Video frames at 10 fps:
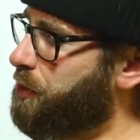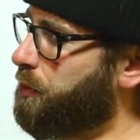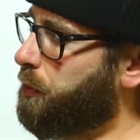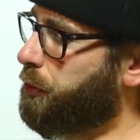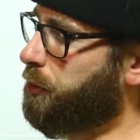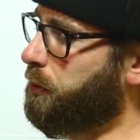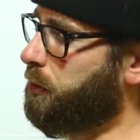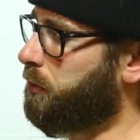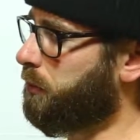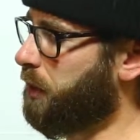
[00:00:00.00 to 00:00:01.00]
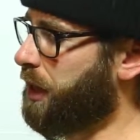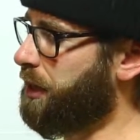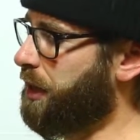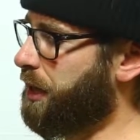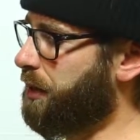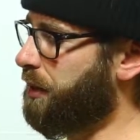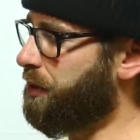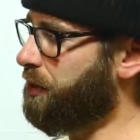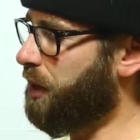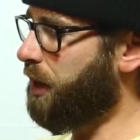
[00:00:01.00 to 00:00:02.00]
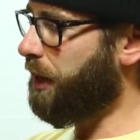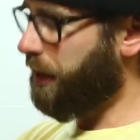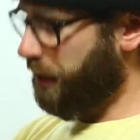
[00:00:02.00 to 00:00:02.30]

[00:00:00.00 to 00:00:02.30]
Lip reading: a neutral, and then this guy